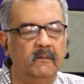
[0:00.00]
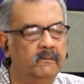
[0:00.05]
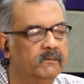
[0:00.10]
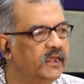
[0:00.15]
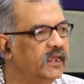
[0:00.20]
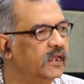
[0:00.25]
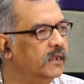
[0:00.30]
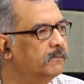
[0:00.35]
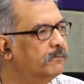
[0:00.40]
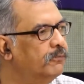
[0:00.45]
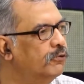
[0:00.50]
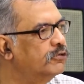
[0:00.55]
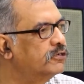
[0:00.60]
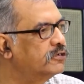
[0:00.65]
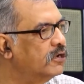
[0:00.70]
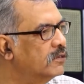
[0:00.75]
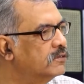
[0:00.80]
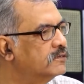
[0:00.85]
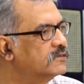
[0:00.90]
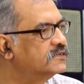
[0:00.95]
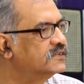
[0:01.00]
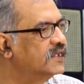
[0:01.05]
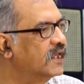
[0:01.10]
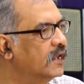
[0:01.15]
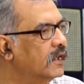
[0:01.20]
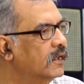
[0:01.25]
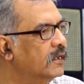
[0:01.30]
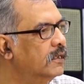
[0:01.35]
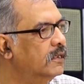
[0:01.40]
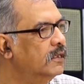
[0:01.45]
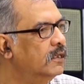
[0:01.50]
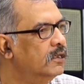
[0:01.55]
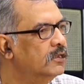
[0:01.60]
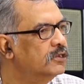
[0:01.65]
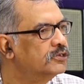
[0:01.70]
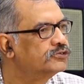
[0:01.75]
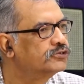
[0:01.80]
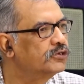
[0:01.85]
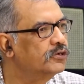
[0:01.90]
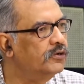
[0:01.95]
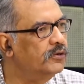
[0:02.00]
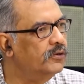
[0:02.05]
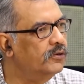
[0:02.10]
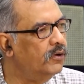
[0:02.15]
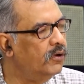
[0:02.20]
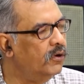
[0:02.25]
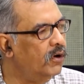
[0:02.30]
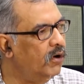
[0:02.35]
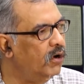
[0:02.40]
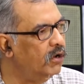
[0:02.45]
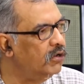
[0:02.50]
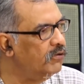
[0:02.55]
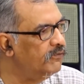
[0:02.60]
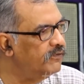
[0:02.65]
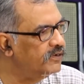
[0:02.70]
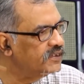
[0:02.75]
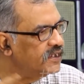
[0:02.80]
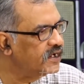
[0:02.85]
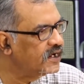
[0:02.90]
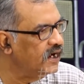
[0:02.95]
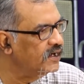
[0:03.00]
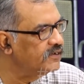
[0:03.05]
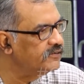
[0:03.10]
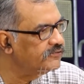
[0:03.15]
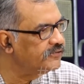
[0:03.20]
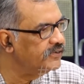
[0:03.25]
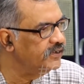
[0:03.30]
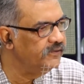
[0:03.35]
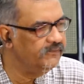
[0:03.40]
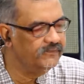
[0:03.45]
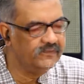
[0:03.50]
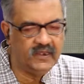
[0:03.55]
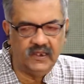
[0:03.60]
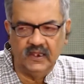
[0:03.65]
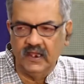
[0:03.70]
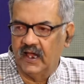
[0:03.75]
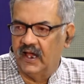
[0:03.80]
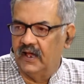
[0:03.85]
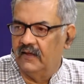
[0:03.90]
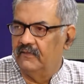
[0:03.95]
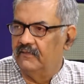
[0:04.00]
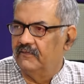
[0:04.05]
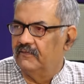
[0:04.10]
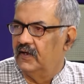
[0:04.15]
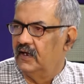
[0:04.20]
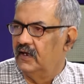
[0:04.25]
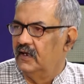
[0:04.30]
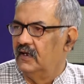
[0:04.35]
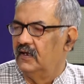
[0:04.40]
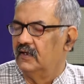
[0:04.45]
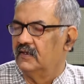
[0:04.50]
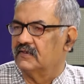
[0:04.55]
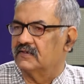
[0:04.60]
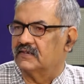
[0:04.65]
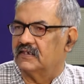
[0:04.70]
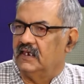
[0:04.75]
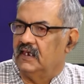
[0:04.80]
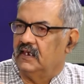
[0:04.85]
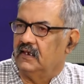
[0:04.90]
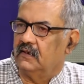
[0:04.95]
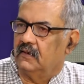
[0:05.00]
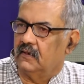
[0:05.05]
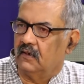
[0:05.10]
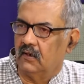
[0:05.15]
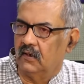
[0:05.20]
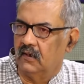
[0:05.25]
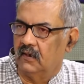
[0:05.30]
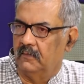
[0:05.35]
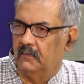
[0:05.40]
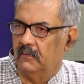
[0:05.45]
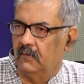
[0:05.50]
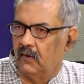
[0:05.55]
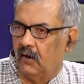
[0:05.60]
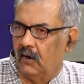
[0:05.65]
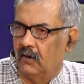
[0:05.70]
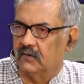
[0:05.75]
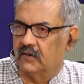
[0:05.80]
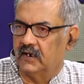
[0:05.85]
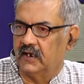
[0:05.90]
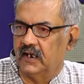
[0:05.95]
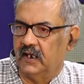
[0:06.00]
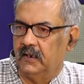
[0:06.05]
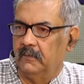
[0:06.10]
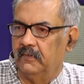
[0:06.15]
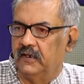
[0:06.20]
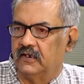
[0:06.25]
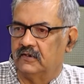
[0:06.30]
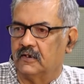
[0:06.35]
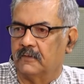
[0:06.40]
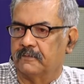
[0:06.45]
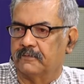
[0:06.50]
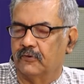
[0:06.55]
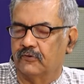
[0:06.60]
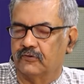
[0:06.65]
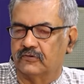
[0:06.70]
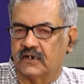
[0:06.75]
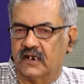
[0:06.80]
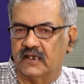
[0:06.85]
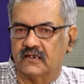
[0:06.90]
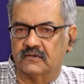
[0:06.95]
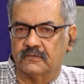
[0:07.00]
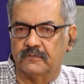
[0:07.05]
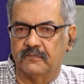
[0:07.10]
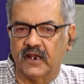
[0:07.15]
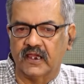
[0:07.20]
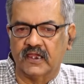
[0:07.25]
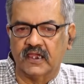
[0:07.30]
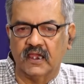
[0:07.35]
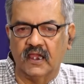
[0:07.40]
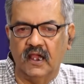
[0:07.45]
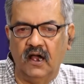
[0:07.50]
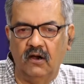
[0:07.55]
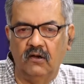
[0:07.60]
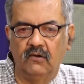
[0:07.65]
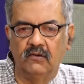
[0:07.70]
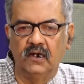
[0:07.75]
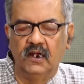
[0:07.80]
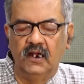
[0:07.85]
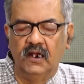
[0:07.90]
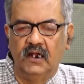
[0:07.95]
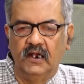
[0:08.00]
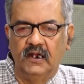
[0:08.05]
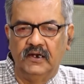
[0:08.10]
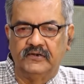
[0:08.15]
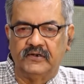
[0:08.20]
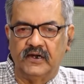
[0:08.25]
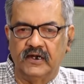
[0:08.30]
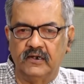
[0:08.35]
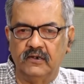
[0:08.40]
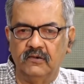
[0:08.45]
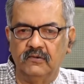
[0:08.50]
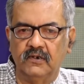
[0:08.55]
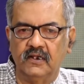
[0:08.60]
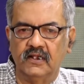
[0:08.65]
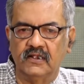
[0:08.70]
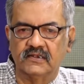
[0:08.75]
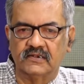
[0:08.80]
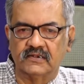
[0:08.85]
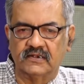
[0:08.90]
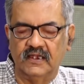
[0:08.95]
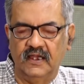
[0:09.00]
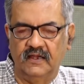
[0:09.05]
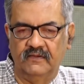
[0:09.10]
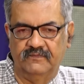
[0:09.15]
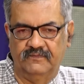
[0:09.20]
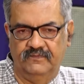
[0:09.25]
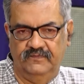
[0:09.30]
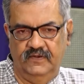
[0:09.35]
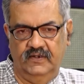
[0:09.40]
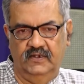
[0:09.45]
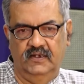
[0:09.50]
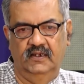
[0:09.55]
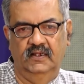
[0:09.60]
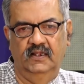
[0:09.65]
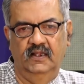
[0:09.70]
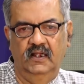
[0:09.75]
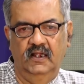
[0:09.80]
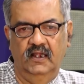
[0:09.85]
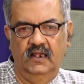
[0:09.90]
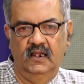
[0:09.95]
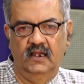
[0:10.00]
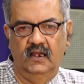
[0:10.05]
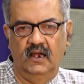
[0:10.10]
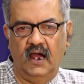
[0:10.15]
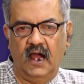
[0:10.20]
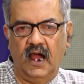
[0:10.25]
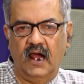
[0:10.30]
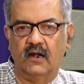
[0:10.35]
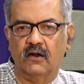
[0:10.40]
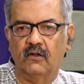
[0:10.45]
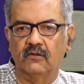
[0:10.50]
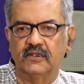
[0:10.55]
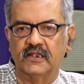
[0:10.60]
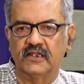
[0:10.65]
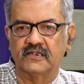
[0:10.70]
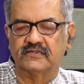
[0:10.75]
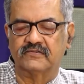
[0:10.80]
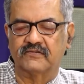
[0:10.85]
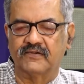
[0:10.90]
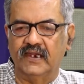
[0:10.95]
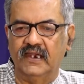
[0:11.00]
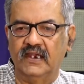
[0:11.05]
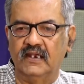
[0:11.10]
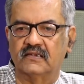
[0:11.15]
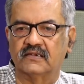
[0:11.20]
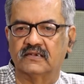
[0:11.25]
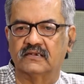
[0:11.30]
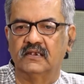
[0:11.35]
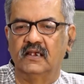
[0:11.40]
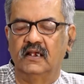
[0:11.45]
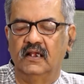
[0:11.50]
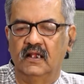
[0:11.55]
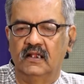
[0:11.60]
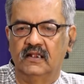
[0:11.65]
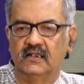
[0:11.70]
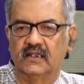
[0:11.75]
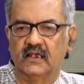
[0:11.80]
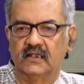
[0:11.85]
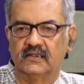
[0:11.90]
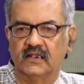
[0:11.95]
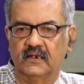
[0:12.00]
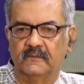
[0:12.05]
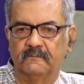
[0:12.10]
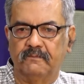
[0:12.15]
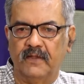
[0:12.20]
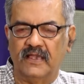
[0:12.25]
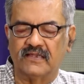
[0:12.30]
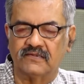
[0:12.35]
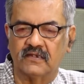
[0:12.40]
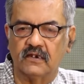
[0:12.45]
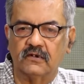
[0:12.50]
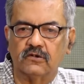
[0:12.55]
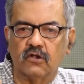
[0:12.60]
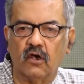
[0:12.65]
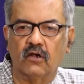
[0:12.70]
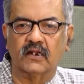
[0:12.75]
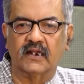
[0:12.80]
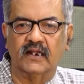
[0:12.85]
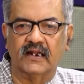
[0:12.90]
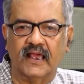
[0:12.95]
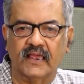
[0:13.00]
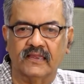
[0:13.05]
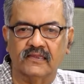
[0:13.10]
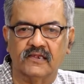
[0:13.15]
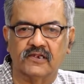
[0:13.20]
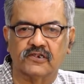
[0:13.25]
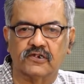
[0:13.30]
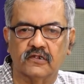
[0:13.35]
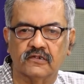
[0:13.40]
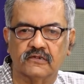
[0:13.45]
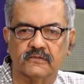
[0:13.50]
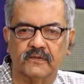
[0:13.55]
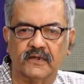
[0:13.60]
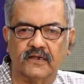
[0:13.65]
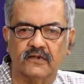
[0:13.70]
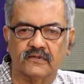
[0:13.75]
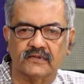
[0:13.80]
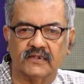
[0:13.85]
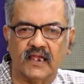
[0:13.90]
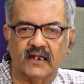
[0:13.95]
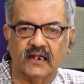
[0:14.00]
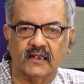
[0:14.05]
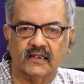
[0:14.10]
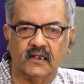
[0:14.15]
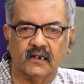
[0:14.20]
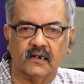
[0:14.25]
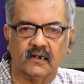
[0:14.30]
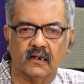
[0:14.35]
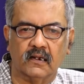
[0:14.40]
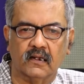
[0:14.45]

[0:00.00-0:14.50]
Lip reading: being put on sale. So all over the country we have seen already major protests breaking out. Trade unions are on the streets. The peasant organizations, because another